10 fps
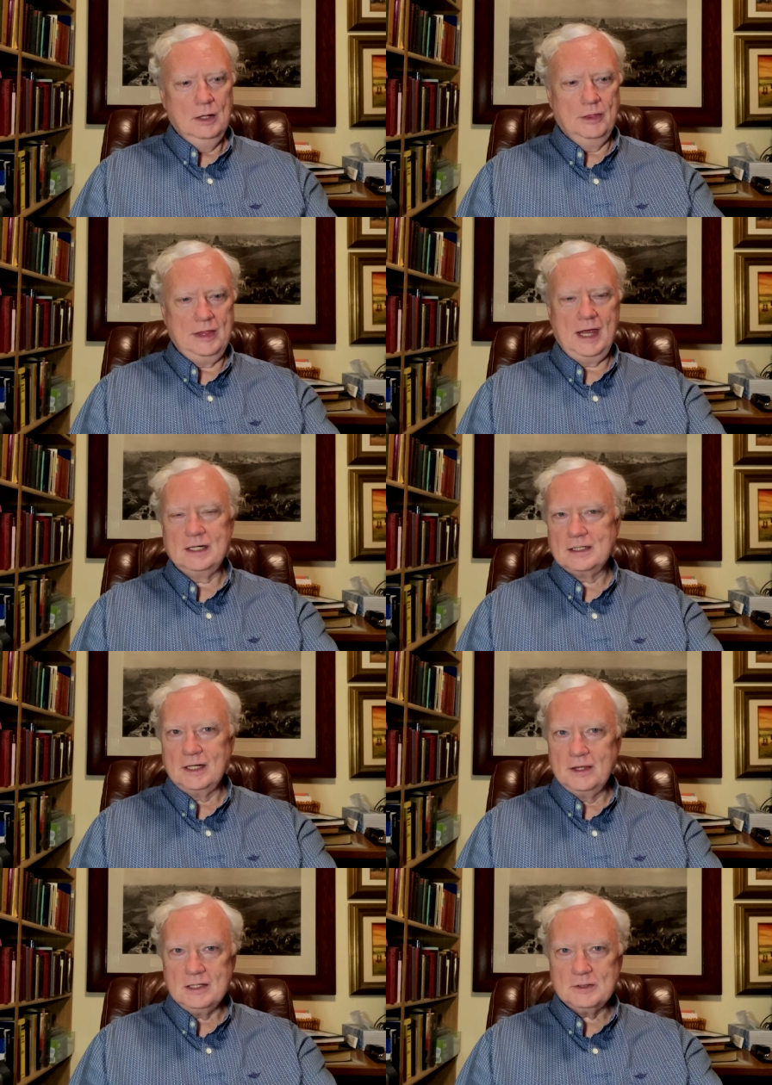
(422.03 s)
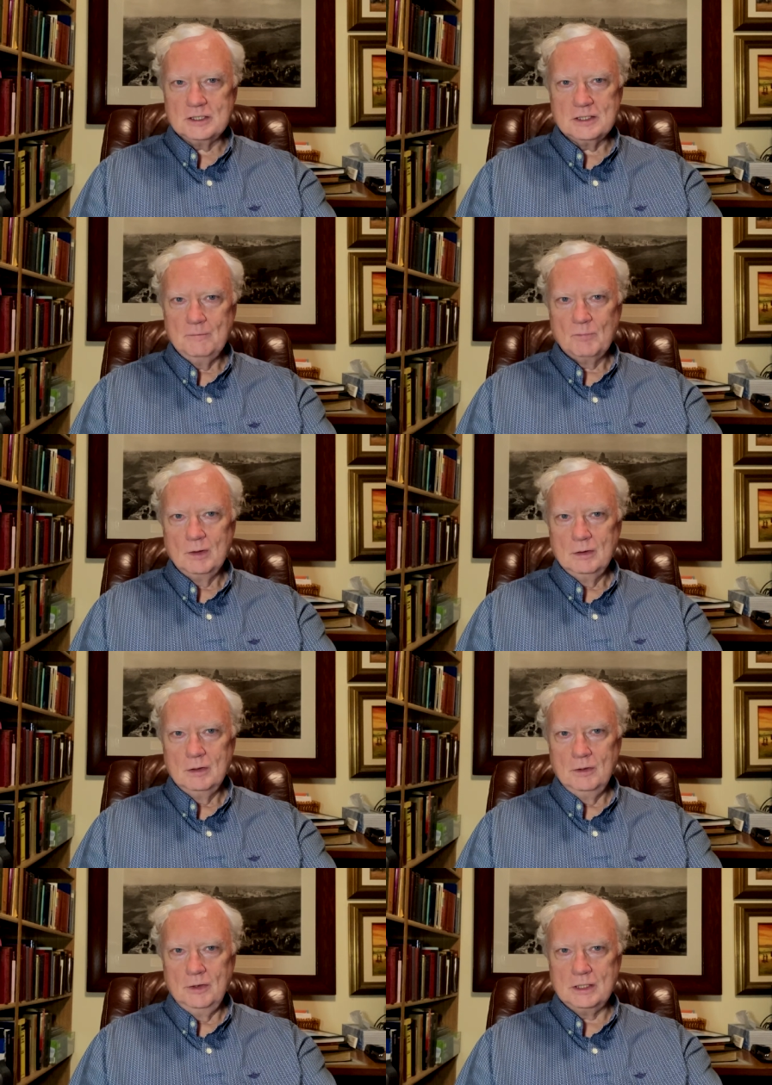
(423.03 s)
that this,
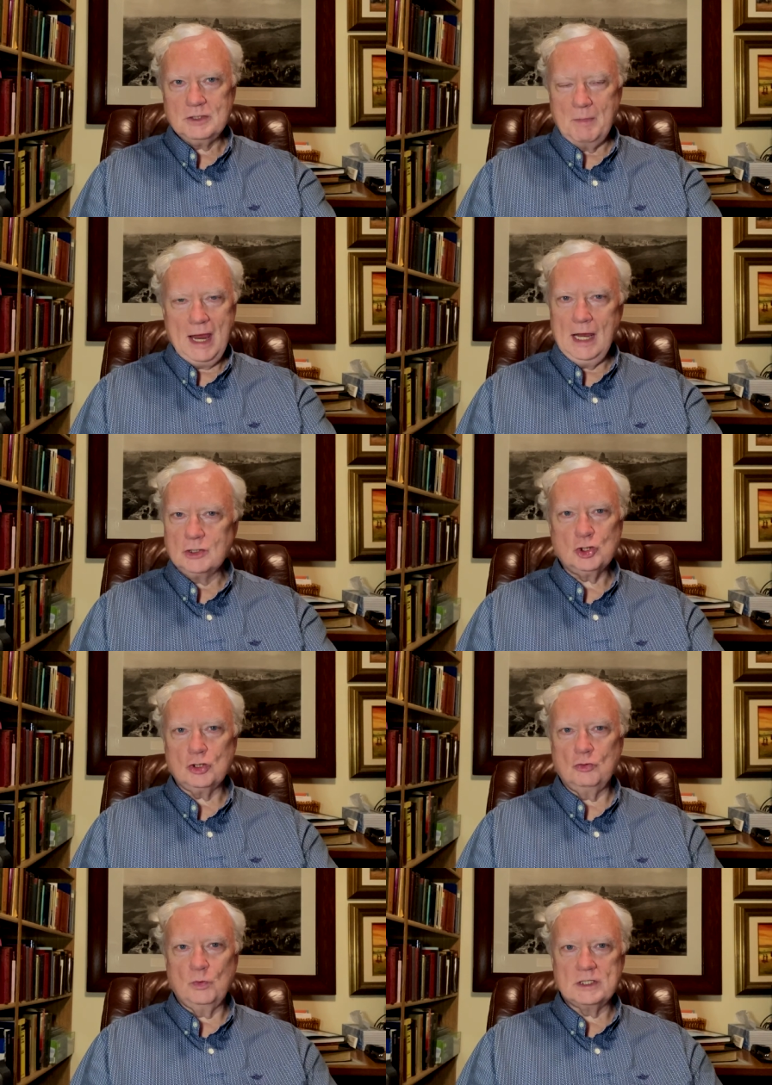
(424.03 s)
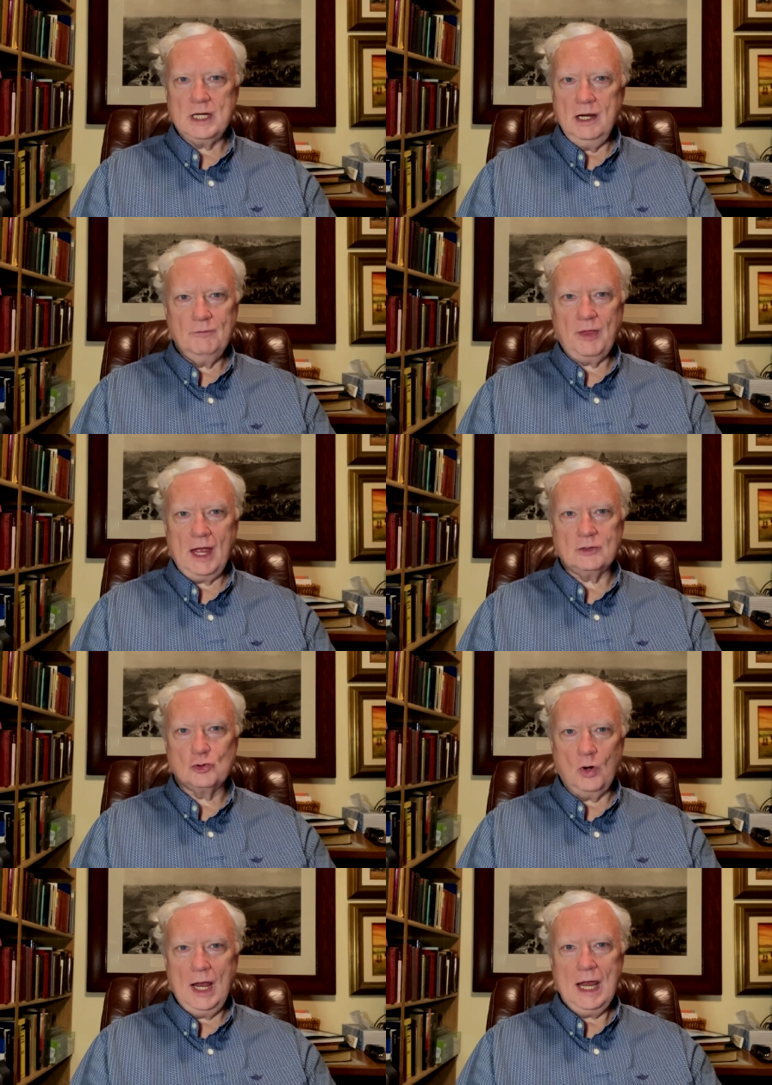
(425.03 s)
this man should receive that
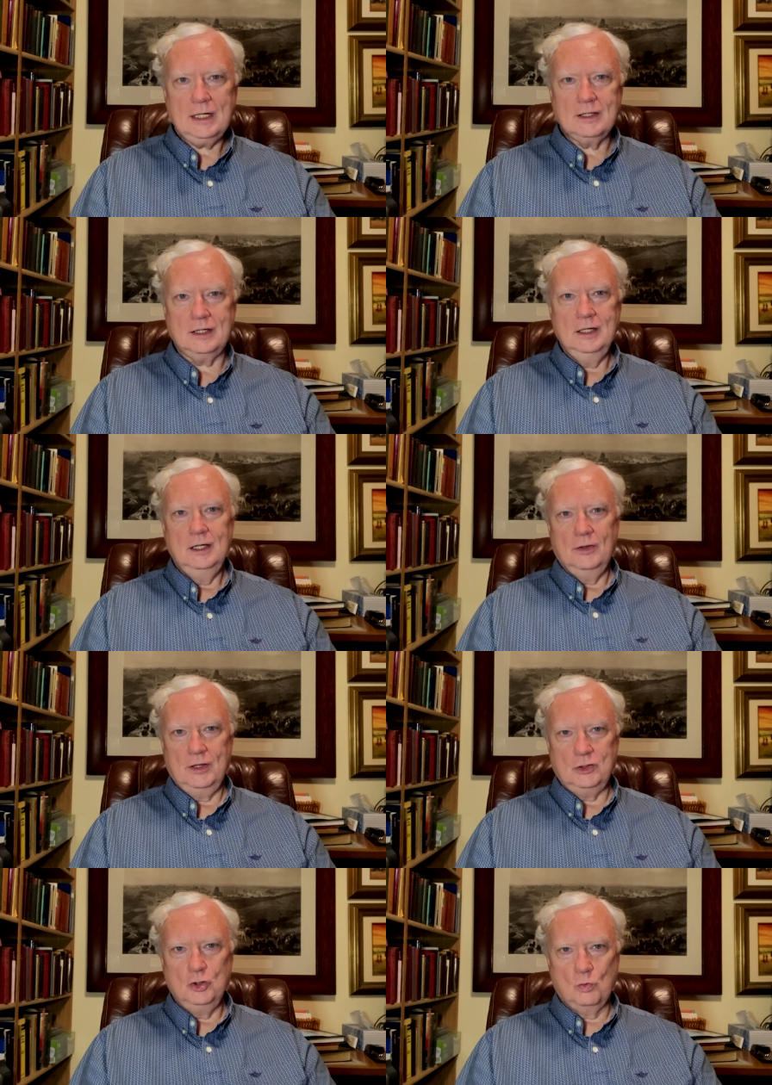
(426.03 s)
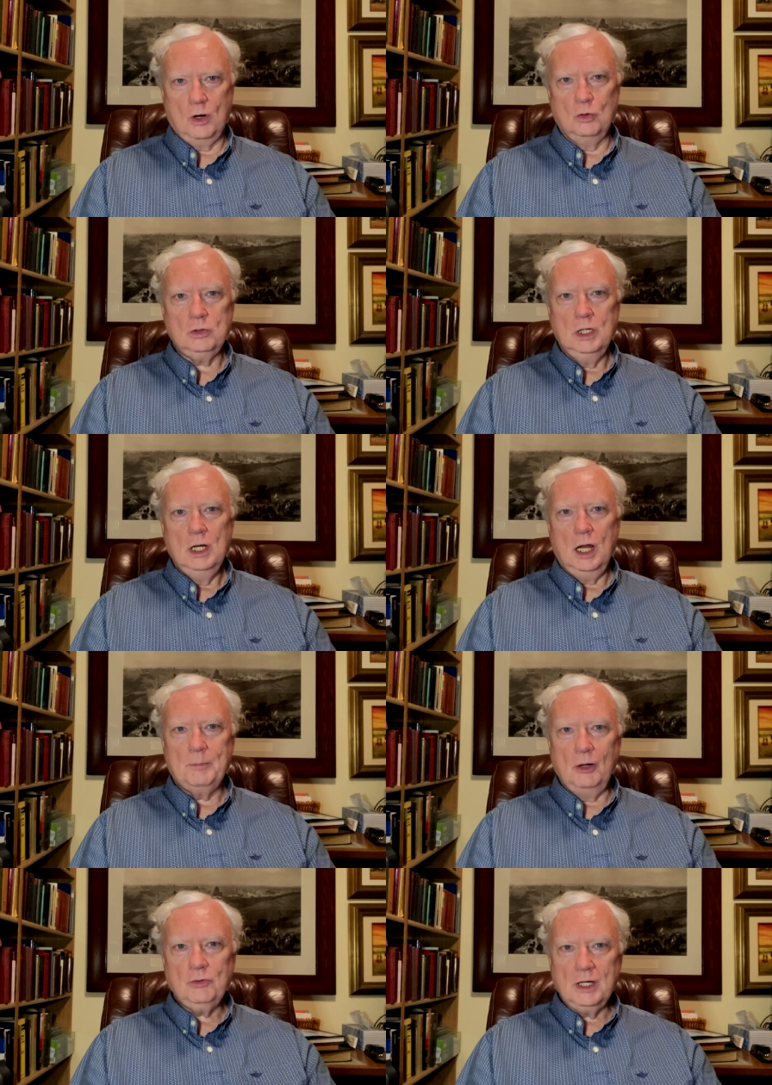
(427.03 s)
tract that you wrote
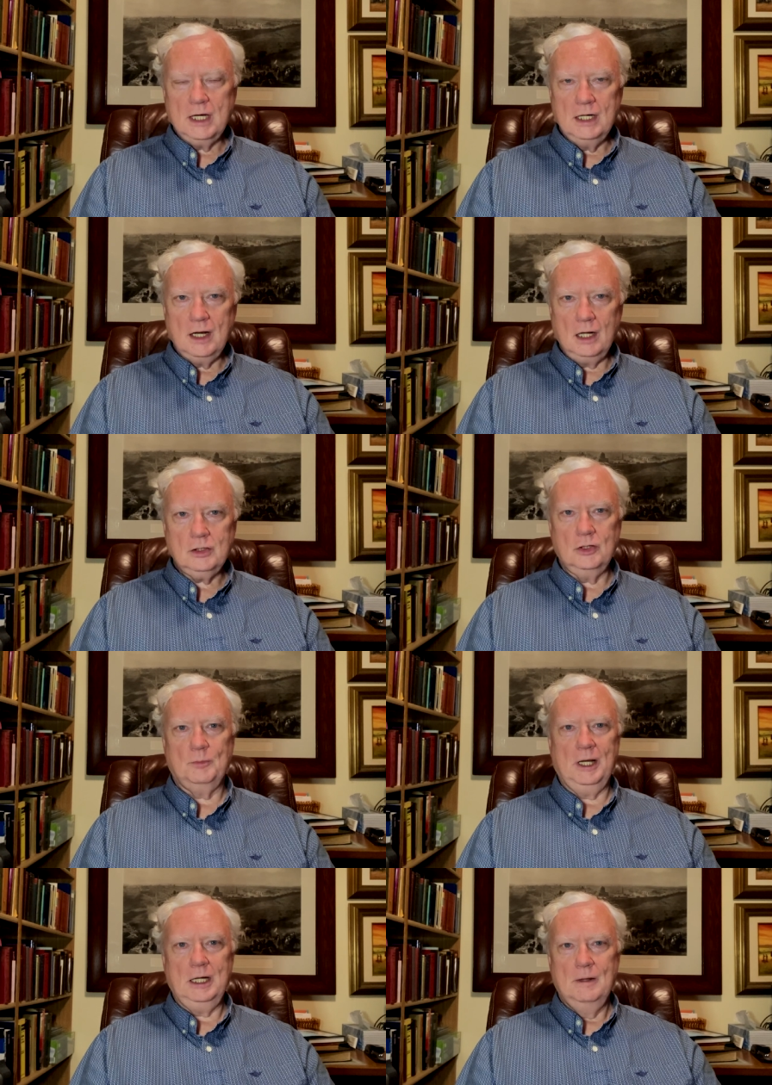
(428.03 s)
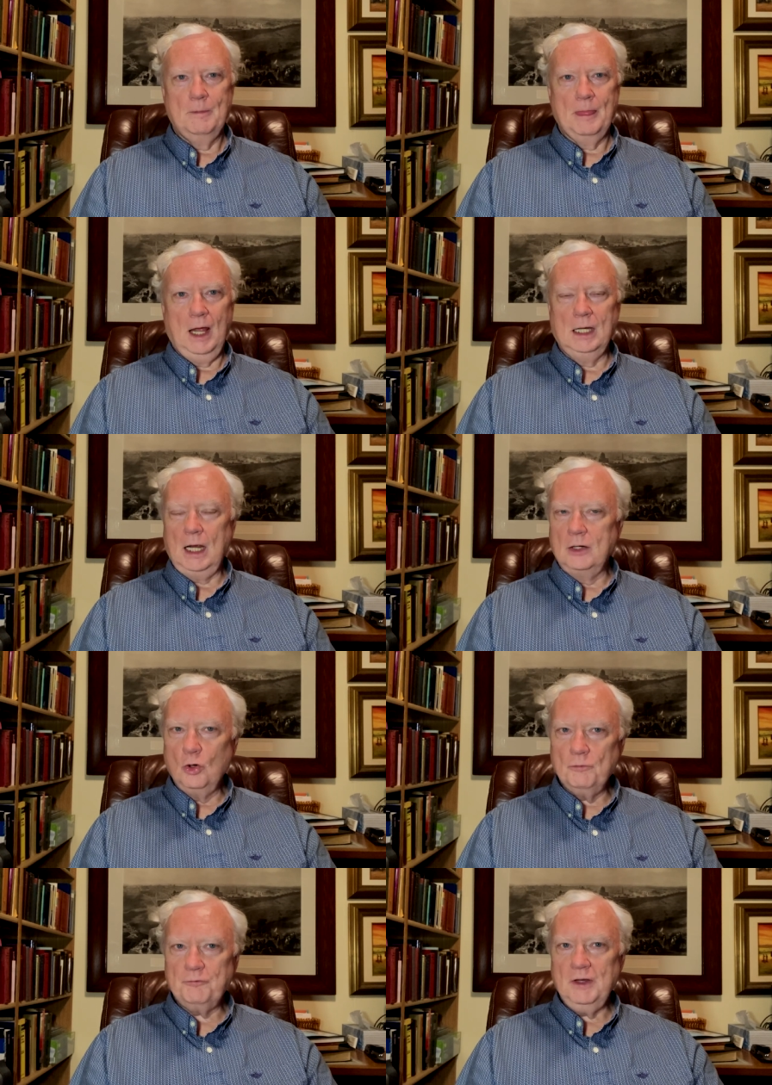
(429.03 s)
about the conductor, but I, I
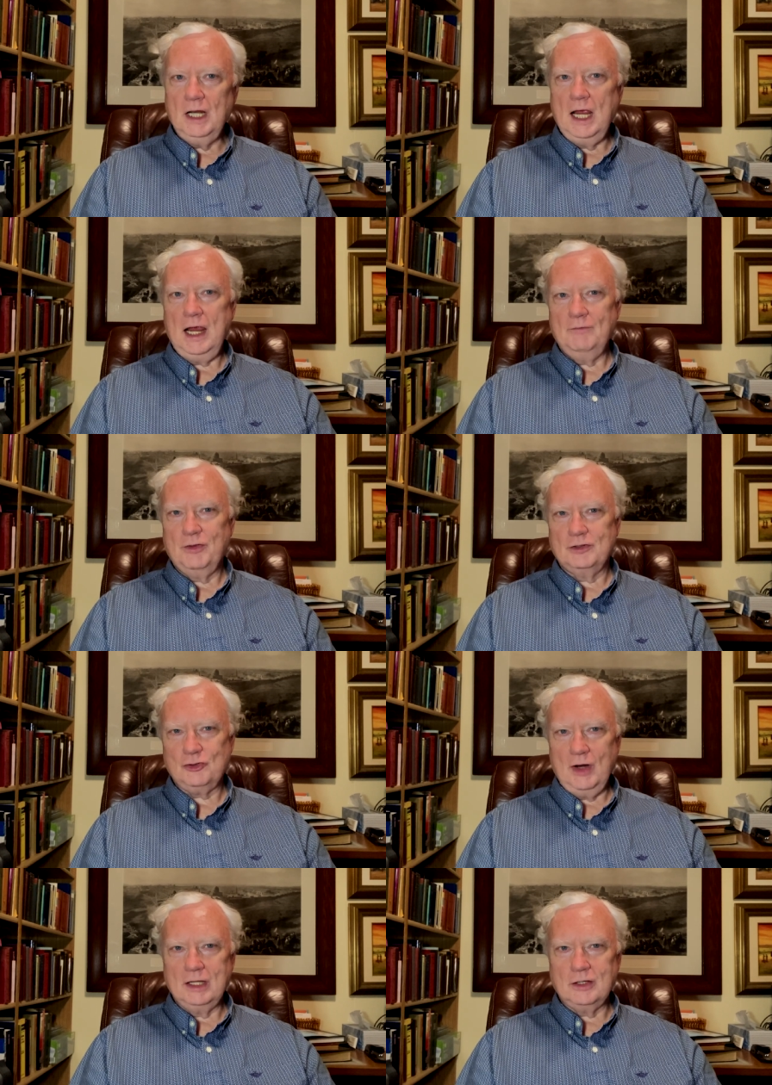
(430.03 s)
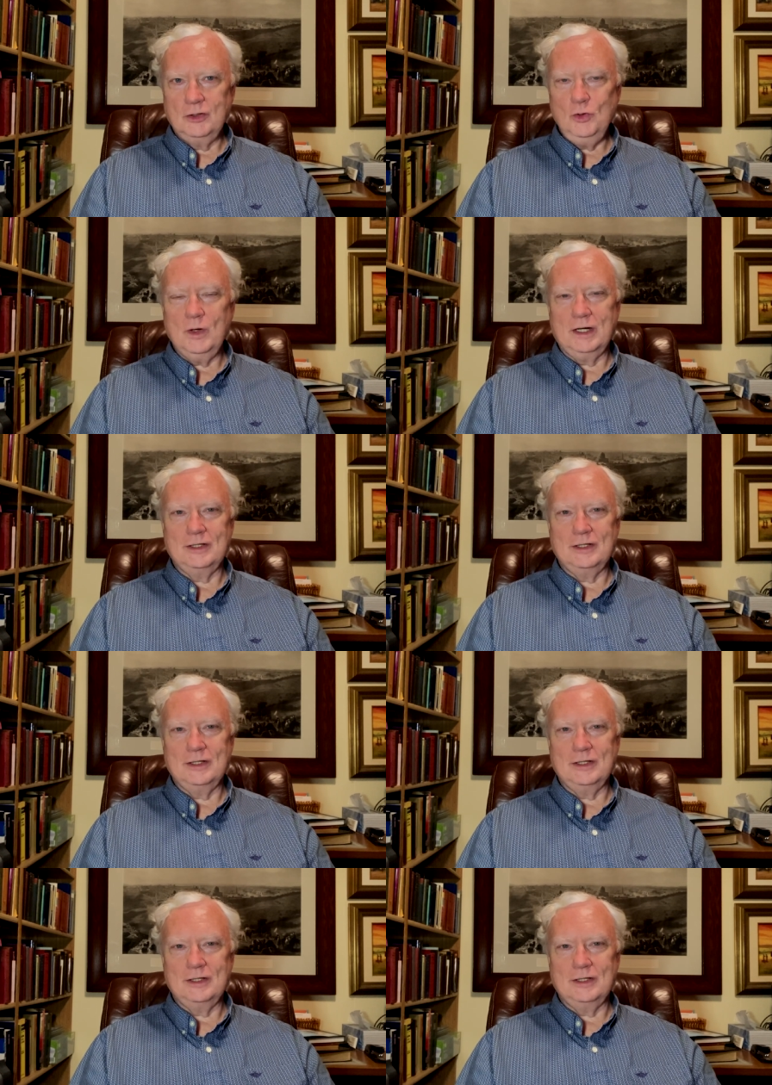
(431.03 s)
don't feel I have the strength to do it.